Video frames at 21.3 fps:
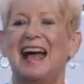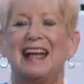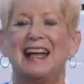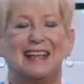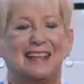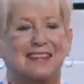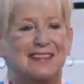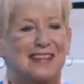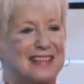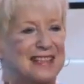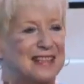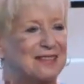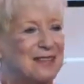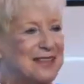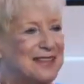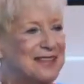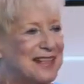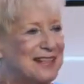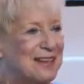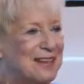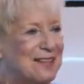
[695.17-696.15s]
This is what
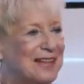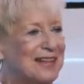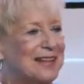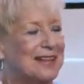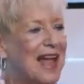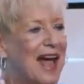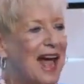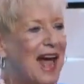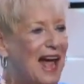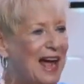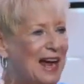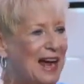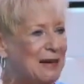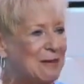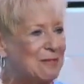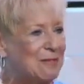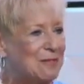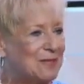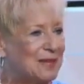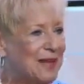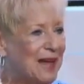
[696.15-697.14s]
says here. Hi,
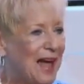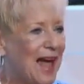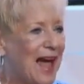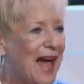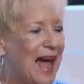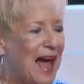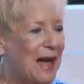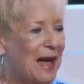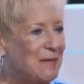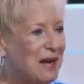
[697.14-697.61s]
I'm